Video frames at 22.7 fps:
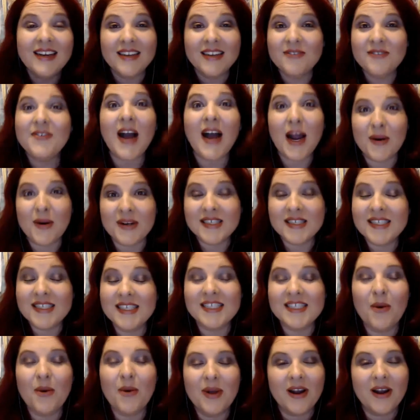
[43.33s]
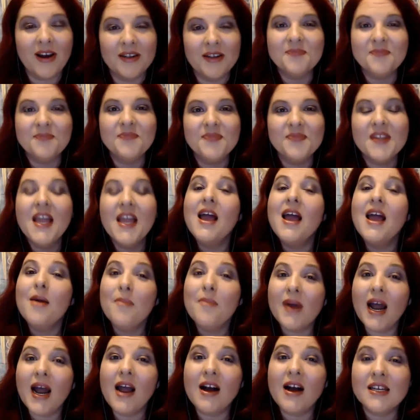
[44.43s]
virus that's going on. But
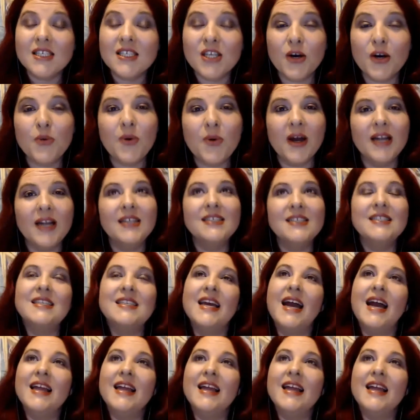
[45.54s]
I also wanted to say,